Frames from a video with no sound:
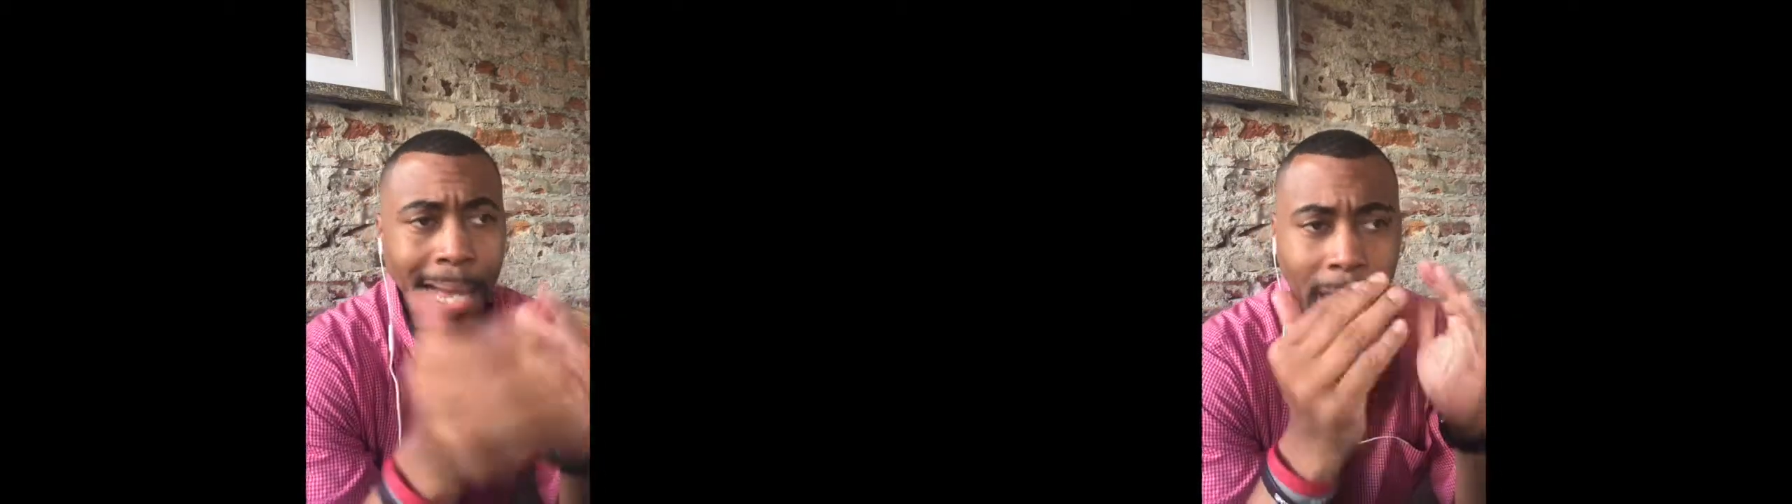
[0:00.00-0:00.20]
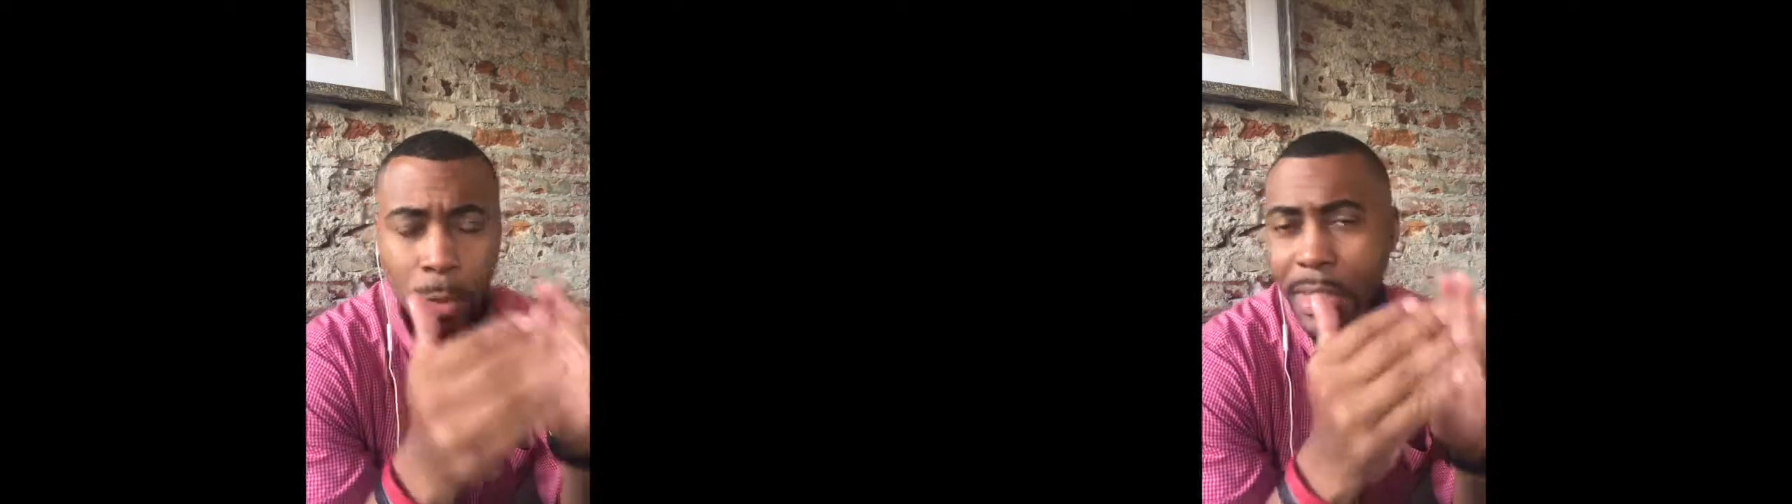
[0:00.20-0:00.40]

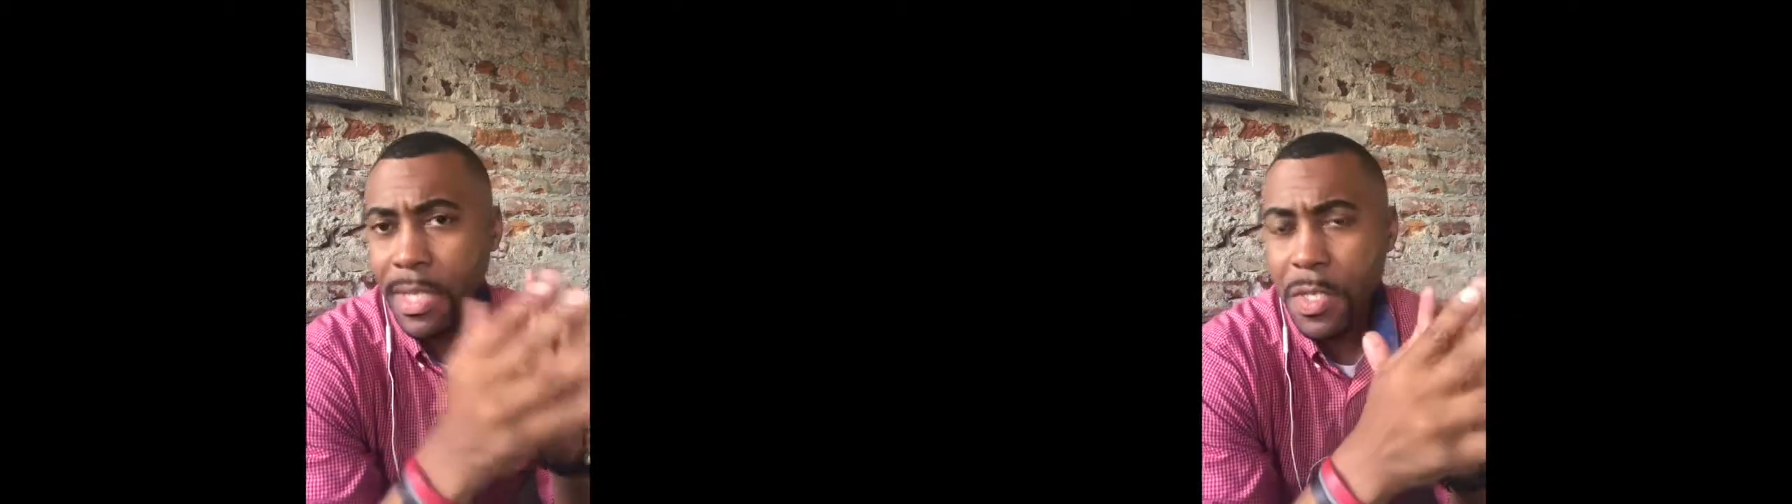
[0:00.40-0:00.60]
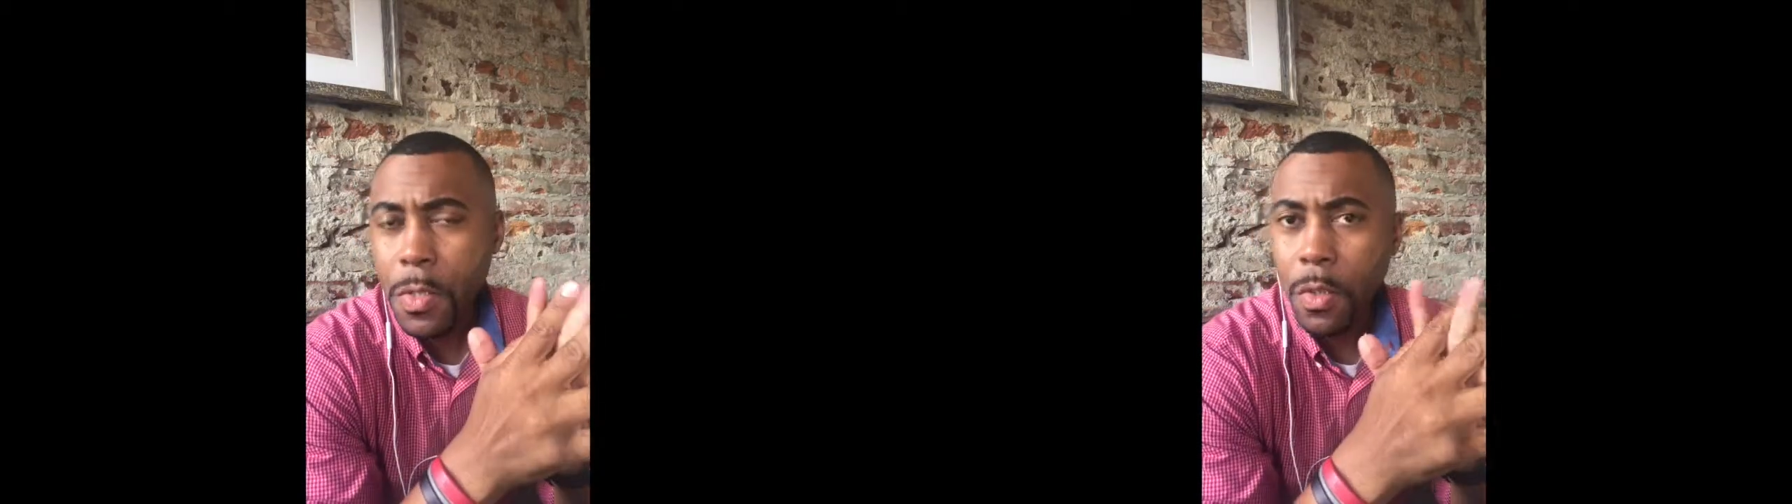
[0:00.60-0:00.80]
How do we
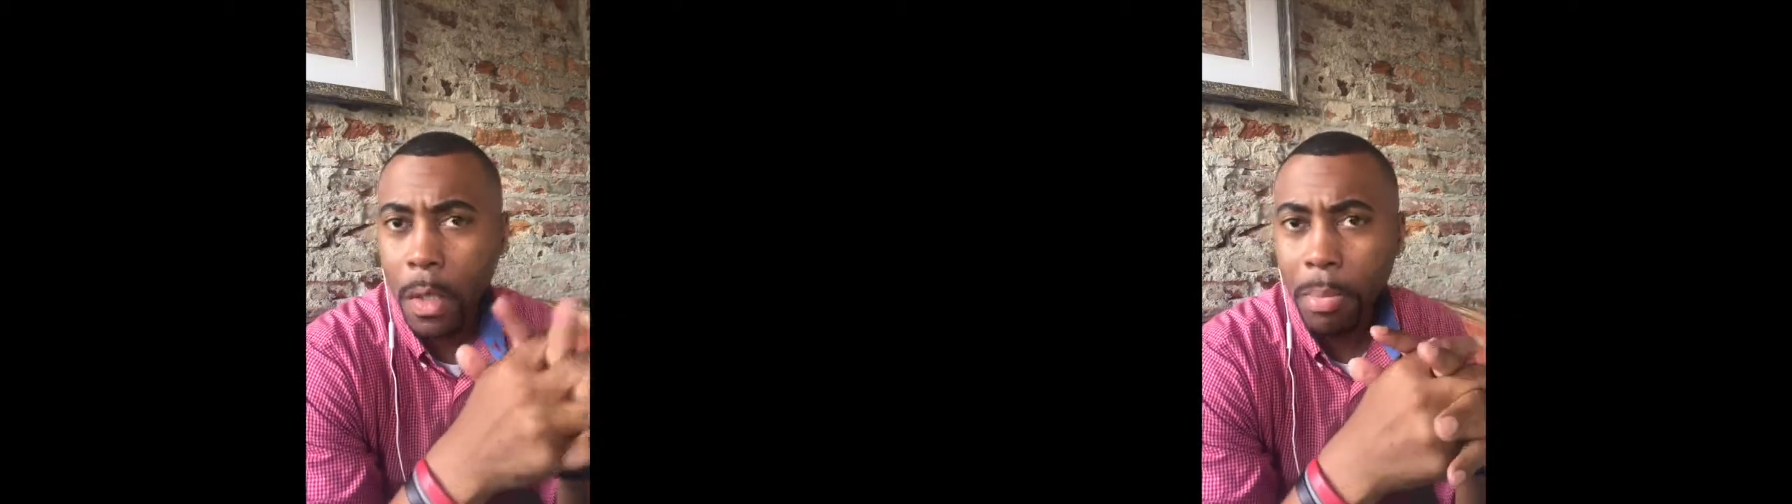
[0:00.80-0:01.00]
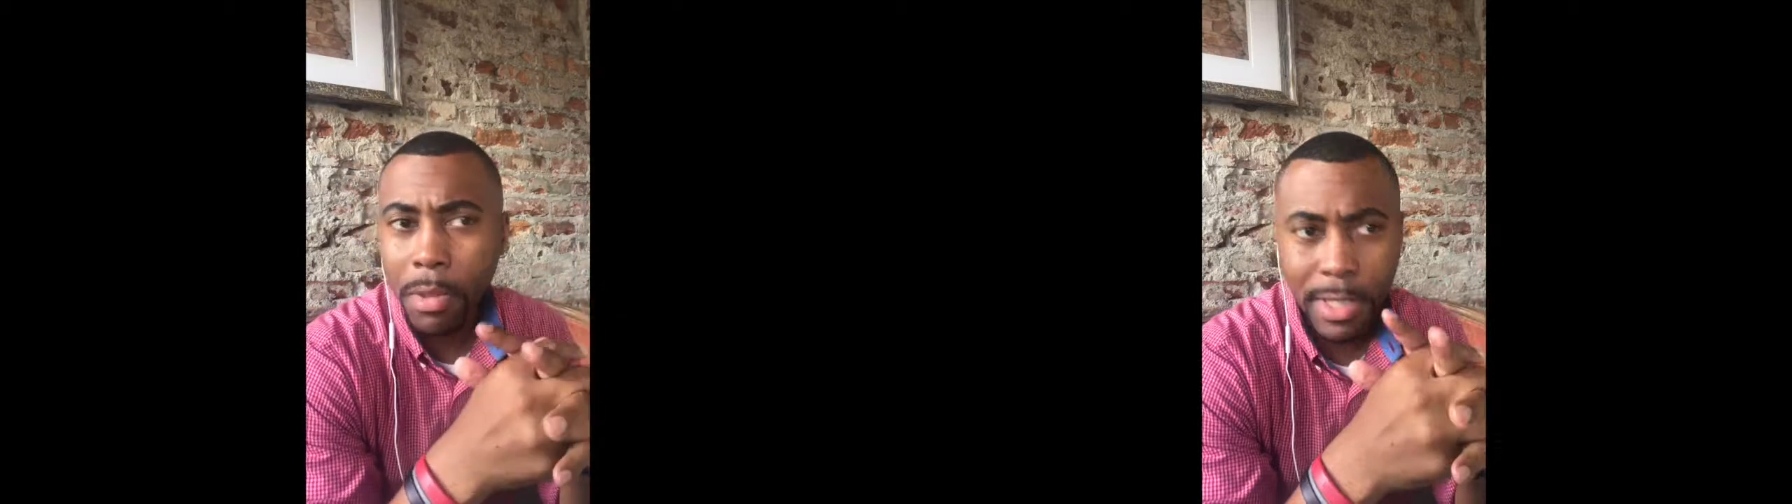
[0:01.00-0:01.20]
get to
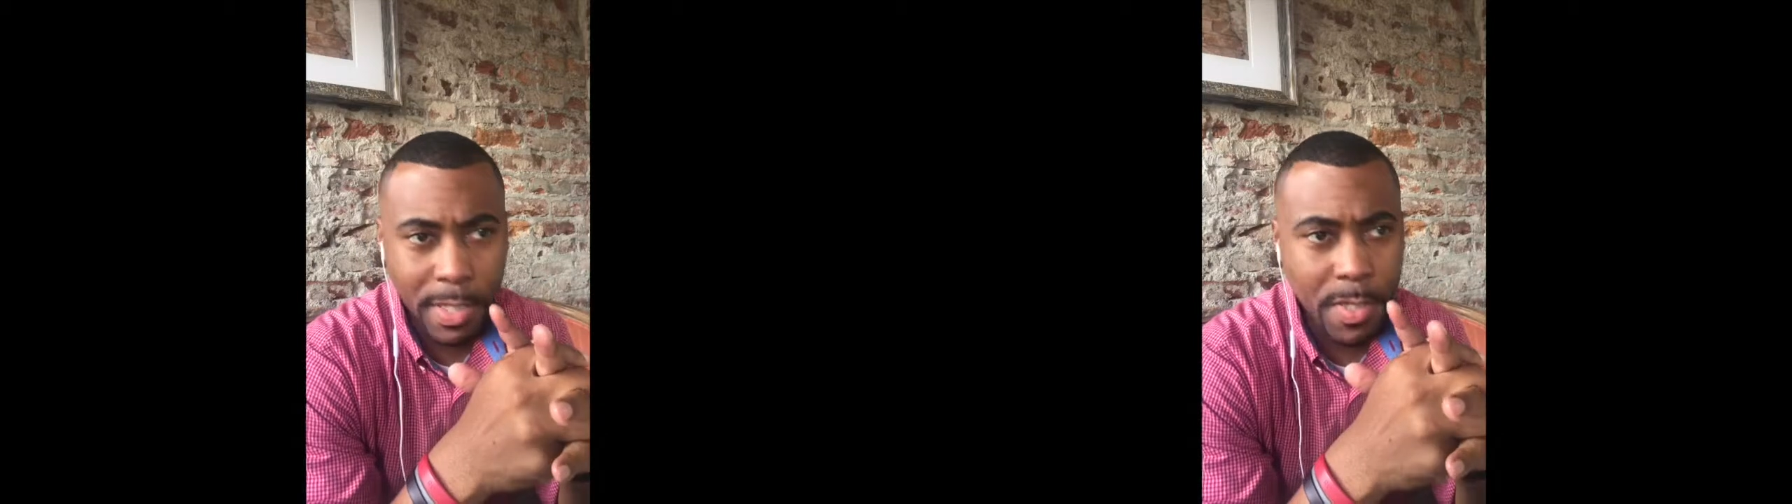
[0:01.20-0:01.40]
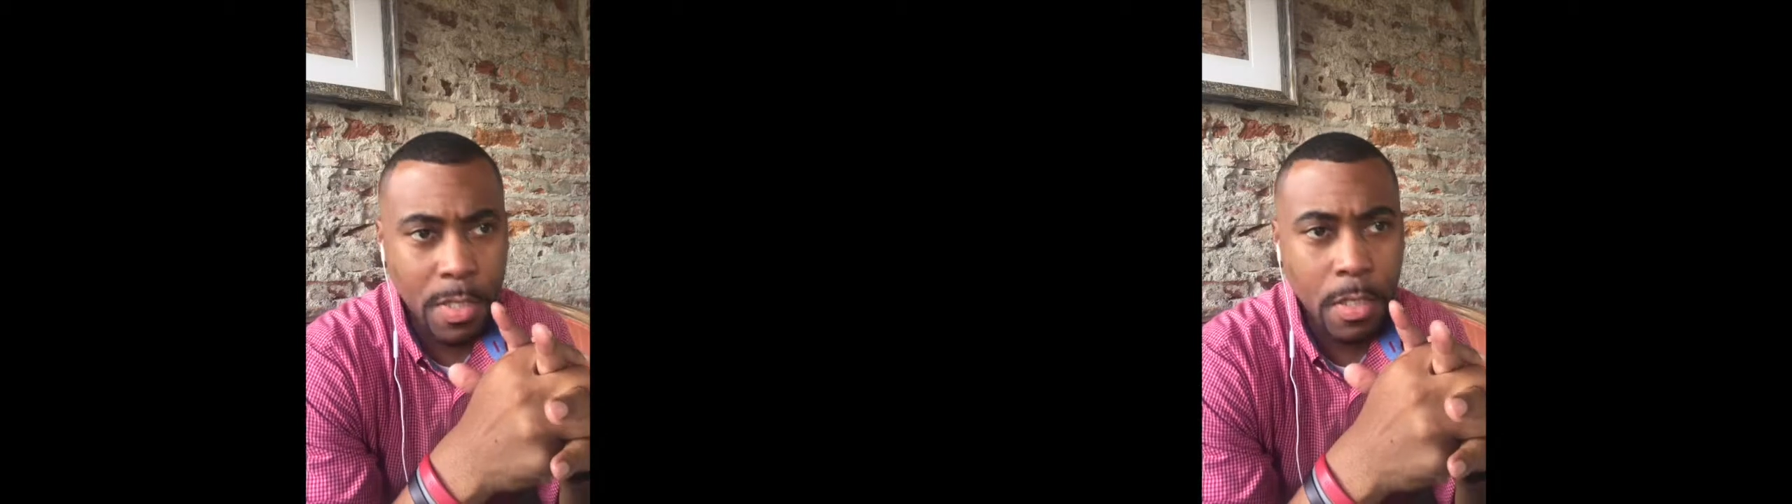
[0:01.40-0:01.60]
a
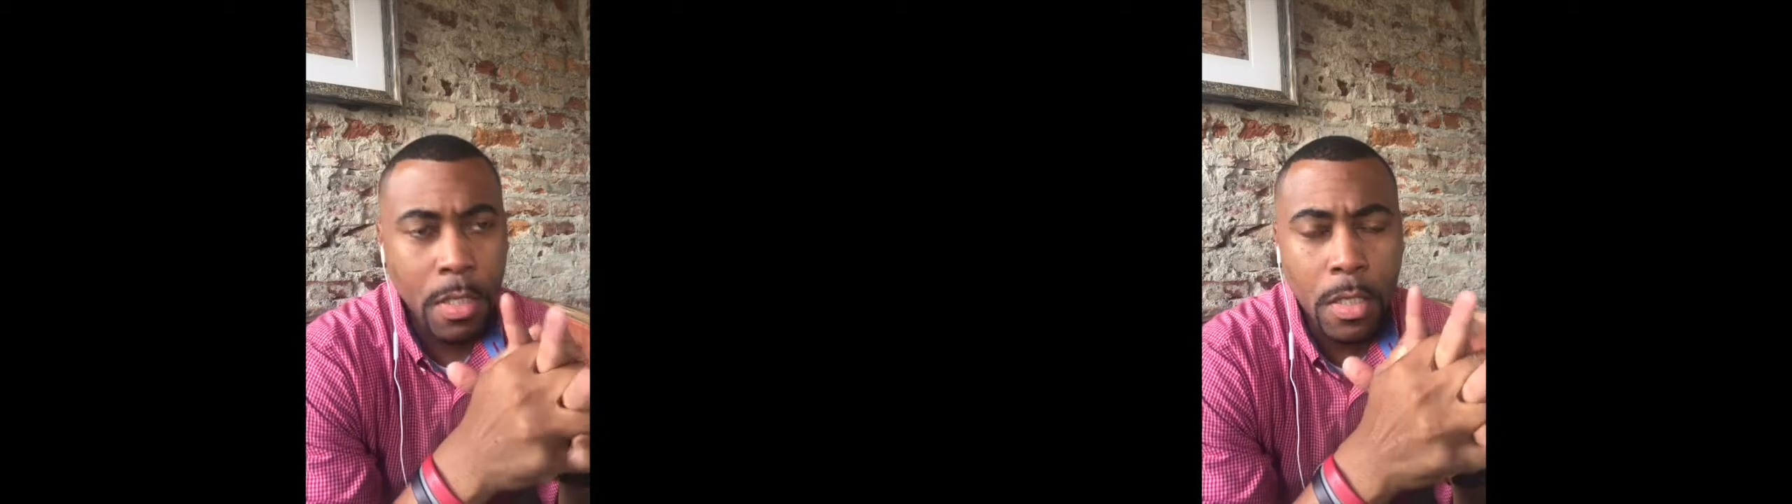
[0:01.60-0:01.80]
place